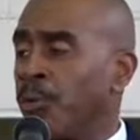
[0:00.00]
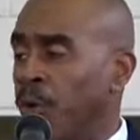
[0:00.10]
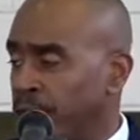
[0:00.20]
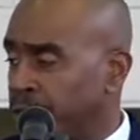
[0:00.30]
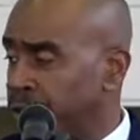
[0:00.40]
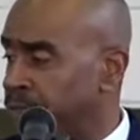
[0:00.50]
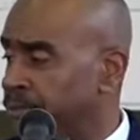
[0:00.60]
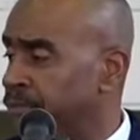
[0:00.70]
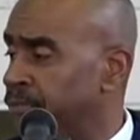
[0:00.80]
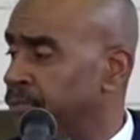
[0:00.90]
work
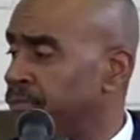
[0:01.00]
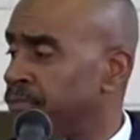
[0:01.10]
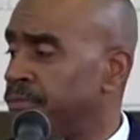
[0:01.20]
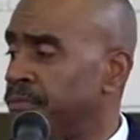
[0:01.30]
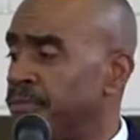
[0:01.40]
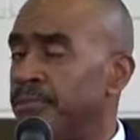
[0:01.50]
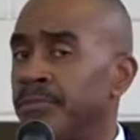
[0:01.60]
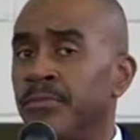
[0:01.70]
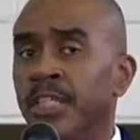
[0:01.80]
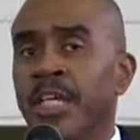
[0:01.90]

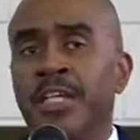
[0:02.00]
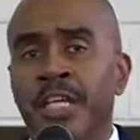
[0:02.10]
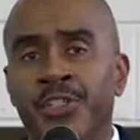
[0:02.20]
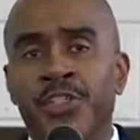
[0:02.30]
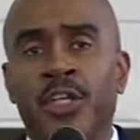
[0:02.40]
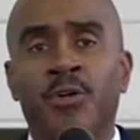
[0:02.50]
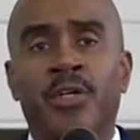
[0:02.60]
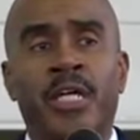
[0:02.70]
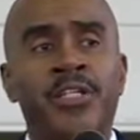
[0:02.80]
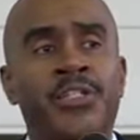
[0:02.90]
in each
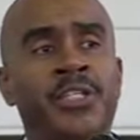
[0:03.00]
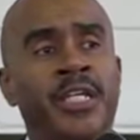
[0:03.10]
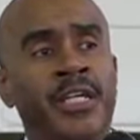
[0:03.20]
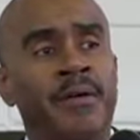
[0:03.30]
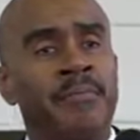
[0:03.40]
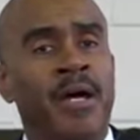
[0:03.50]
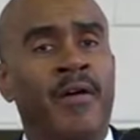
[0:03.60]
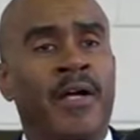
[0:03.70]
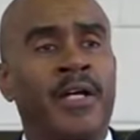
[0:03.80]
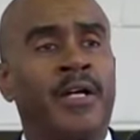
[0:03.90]
location, in
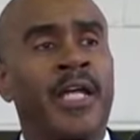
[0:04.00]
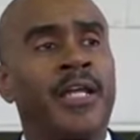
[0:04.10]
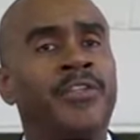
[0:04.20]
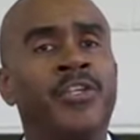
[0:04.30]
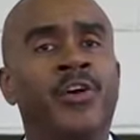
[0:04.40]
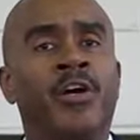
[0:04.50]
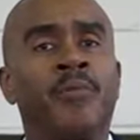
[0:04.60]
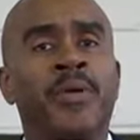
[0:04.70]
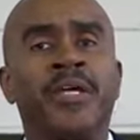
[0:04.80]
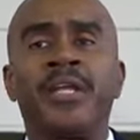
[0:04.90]
America, in
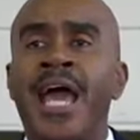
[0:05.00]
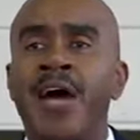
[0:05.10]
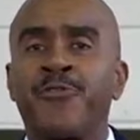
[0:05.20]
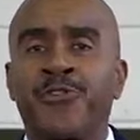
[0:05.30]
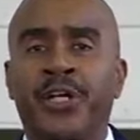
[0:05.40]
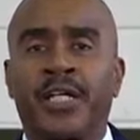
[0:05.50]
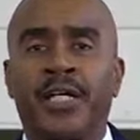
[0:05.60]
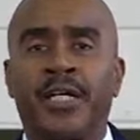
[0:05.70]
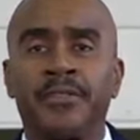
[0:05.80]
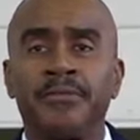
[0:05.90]
Europe, in
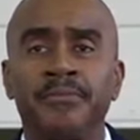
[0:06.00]
Africa,